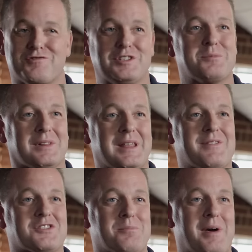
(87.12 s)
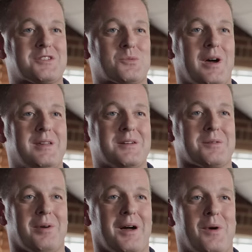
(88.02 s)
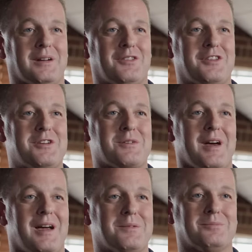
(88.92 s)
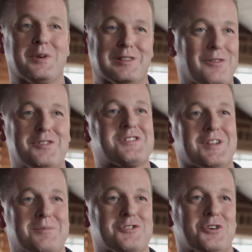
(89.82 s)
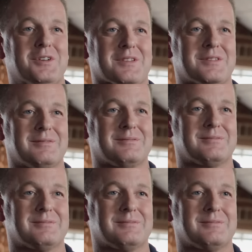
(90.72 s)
truly believe it's the best way you can buy wine in the UK, and we'd love you to come and join us.